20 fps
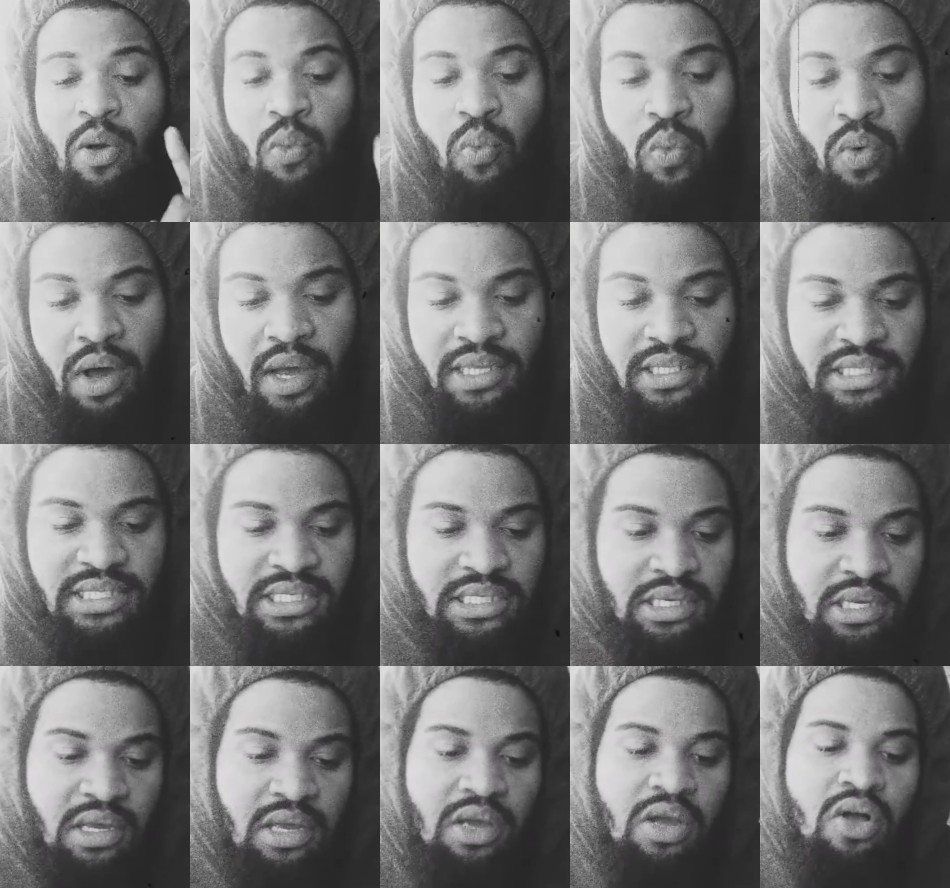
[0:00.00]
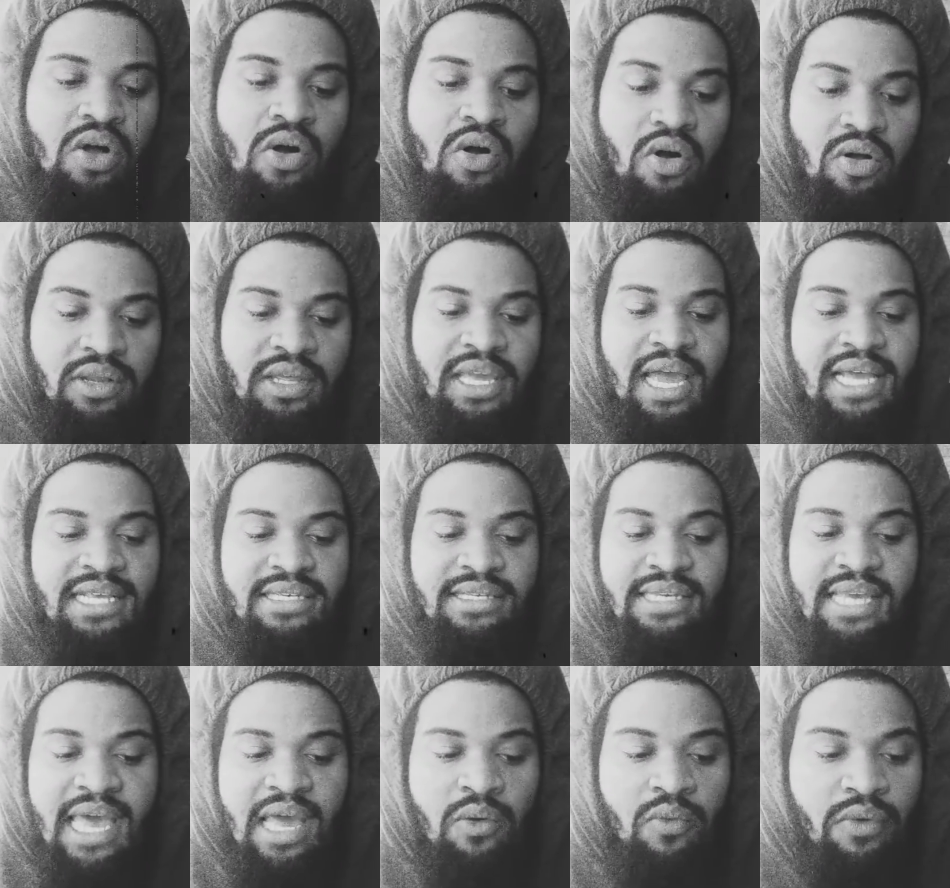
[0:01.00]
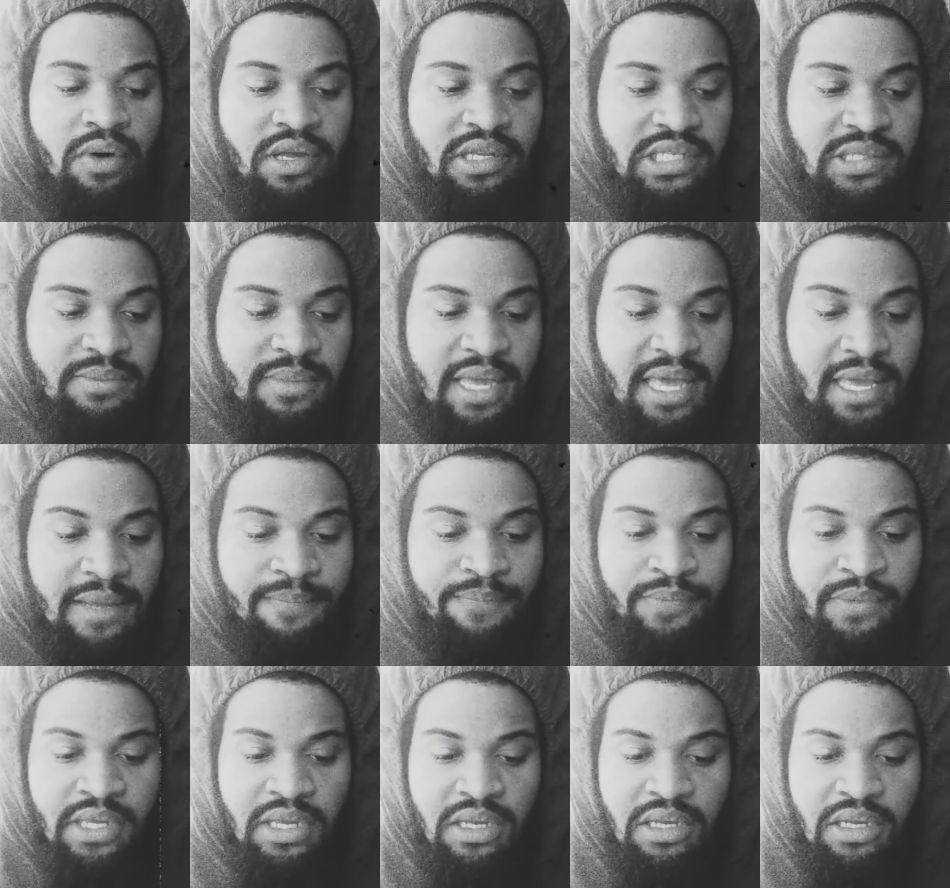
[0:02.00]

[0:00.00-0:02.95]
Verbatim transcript: once. Only got sacked once, man.